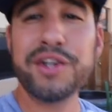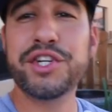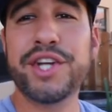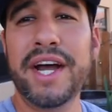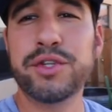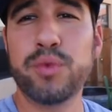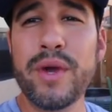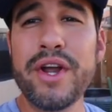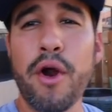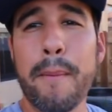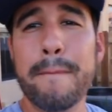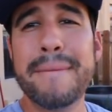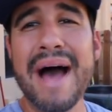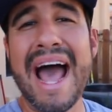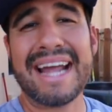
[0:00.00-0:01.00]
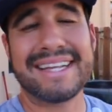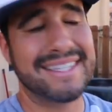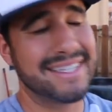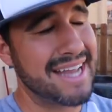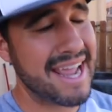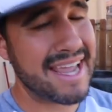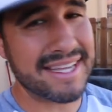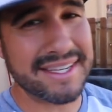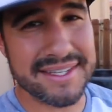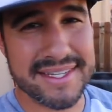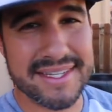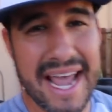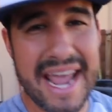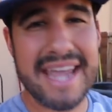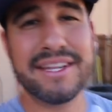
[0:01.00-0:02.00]
right, you guys, we are back. Today is
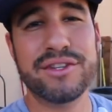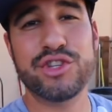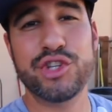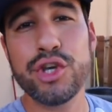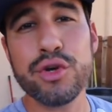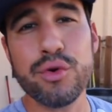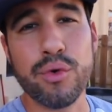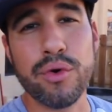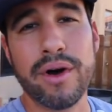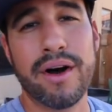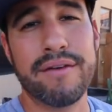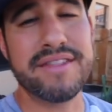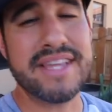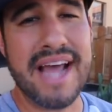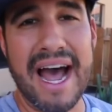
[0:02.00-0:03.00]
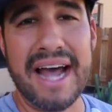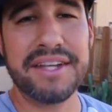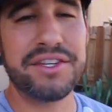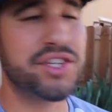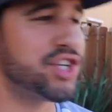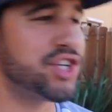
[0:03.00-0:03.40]
day two of the ice